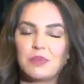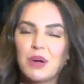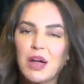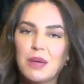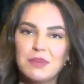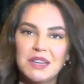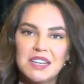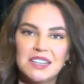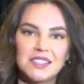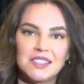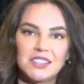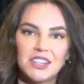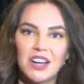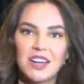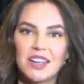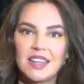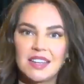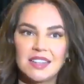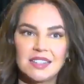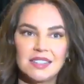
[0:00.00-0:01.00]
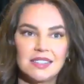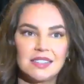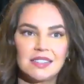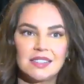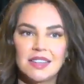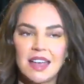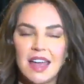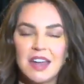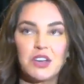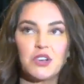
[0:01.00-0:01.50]
Prime Minister
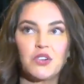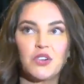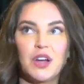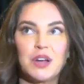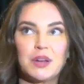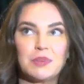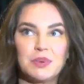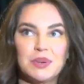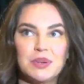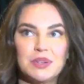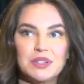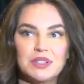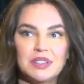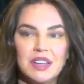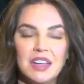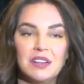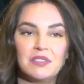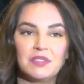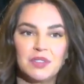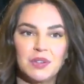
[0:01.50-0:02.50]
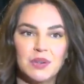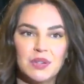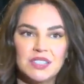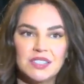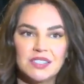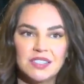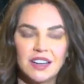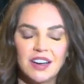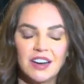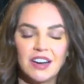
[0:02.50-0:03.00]
is an incredible
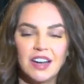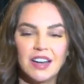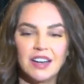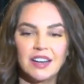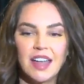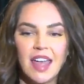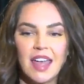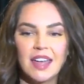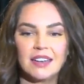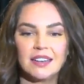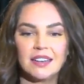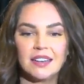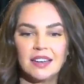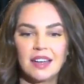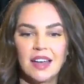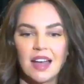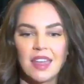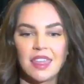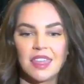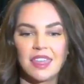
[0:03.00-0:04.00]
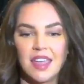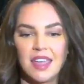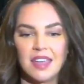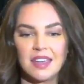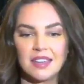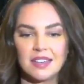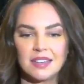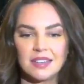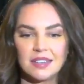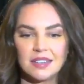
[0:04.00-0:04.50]
influencer, and, and I
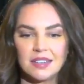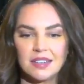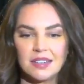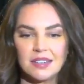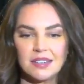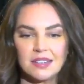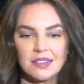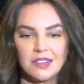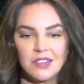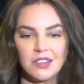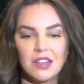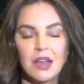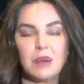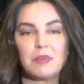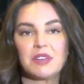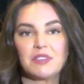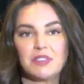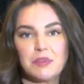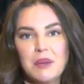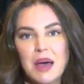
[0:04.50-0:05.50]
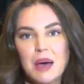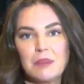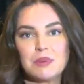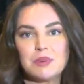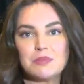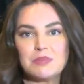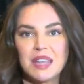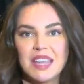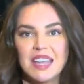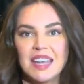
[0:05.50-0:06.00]
think uh, coming from
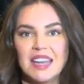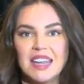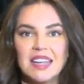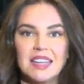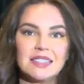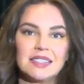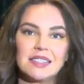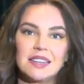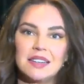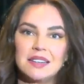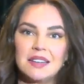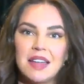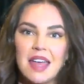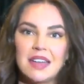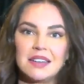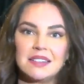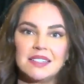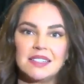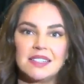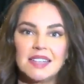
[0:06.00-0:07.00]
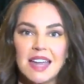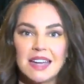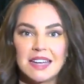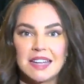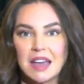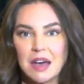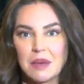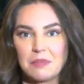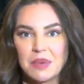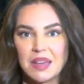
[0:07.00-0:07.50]
humble beginnings and, and
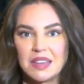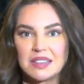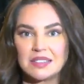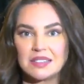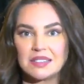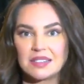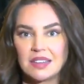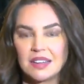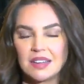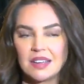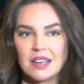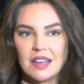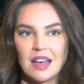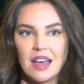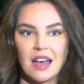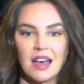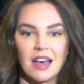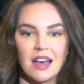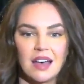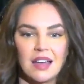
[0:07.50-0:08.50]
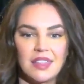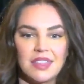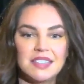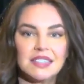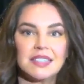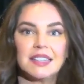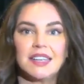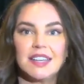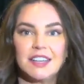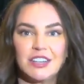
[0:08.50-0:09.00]
standing up as uh,
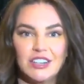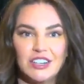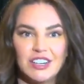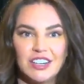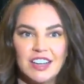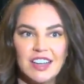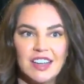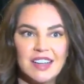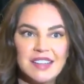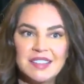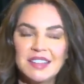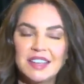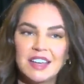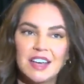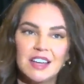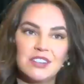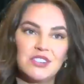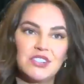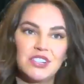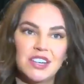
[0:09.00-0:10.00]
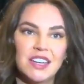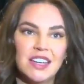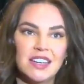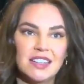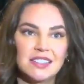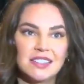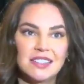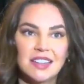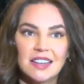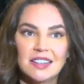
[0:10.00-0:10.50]
this leader in the country.
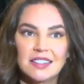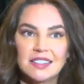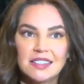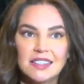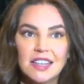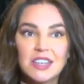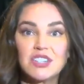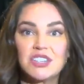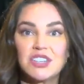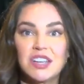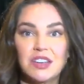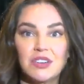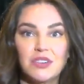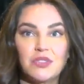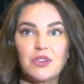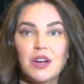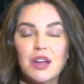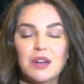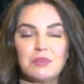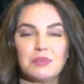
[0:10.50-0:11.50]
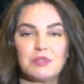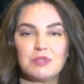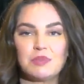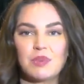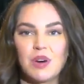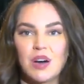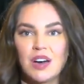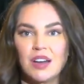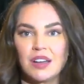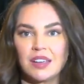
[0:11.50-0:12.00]
He's done such incredible
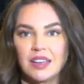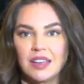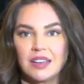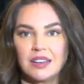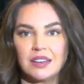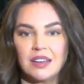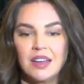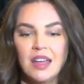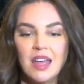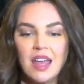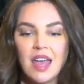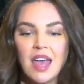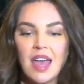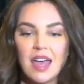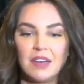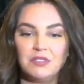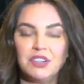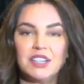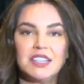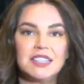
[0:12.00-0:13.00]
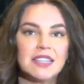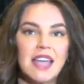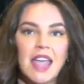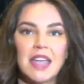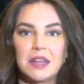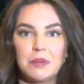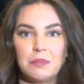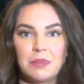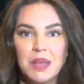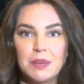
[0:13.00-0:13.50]
work and, and really
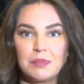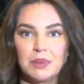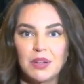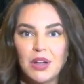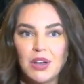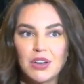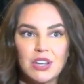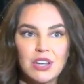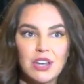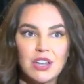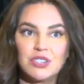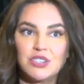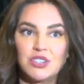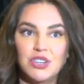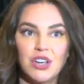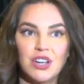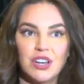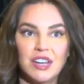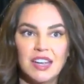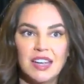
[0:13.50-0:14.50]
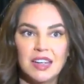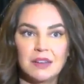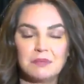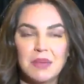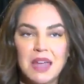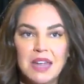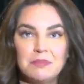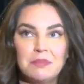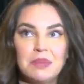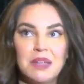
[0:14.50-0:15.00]
taken people on a journey and
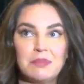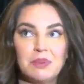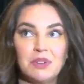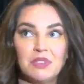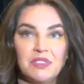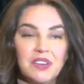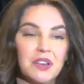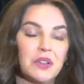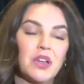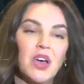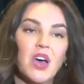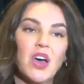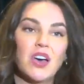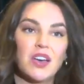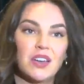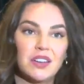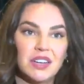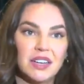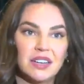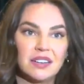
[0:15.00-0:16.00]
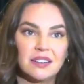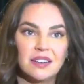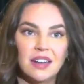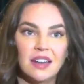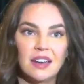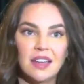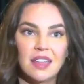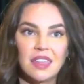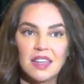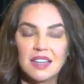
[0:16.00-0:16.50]
made people feel heard. And,
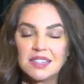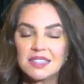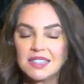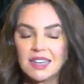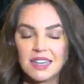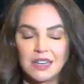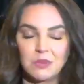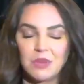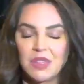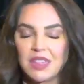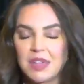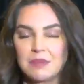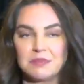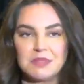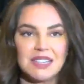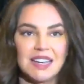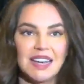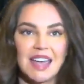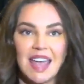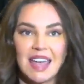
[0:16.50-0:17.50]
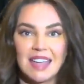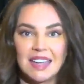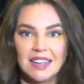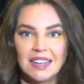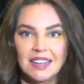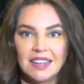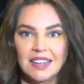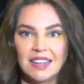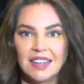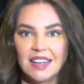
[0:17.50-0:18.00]
and I think sitting with him today
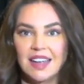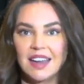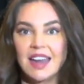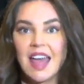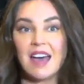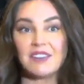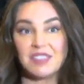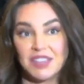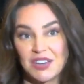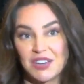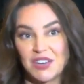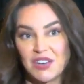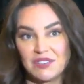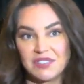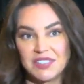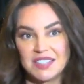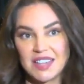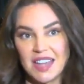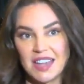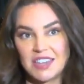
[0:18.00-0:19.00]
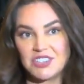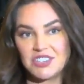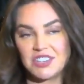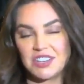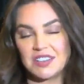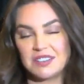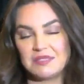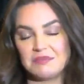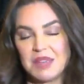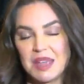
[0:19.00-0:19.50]
and having a
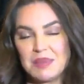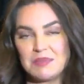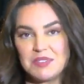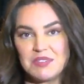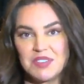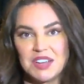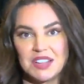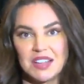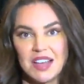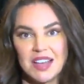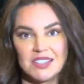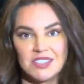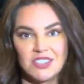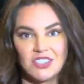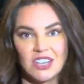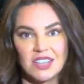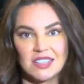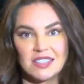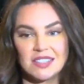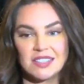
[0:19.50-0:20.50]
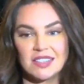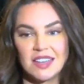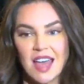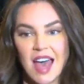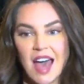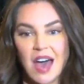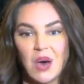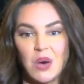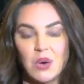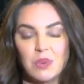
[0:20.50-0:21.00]
conversation made me realize just
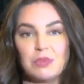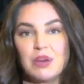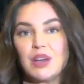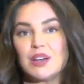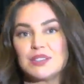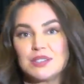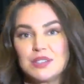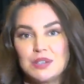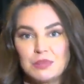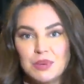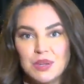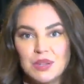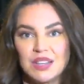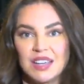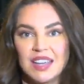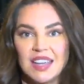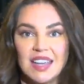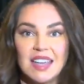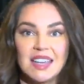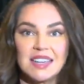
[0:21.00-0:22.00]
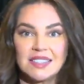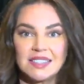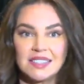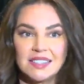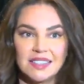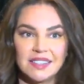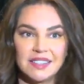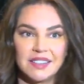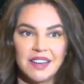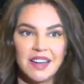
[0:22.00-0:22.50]
how personable he
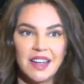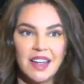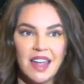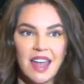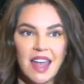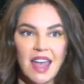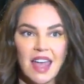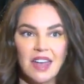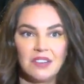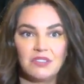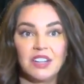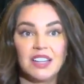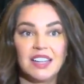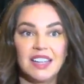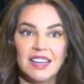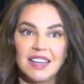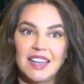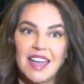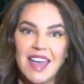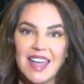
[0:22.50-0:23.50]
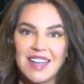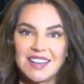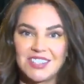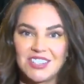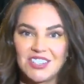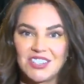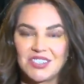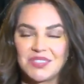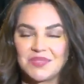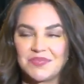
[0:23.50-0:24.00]
is and, and really
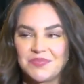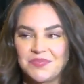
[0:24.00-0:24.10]
engaged.